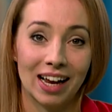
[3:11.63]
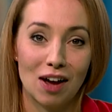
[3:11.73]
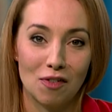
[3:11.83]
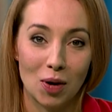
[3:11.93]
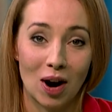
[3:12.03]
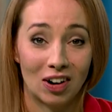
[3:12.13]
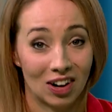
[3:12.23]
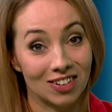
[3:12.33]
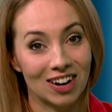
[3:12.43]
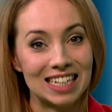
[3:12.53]
If you are
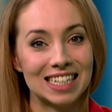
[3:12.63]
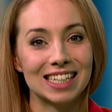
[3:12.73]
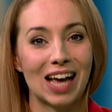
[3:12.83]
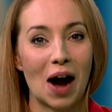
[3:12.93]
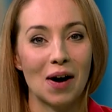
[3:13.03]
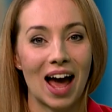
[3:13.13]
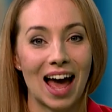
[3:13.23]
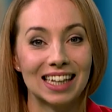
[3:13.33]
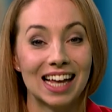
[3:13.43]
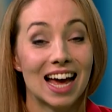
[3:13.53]
interested, go
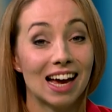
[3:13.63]
and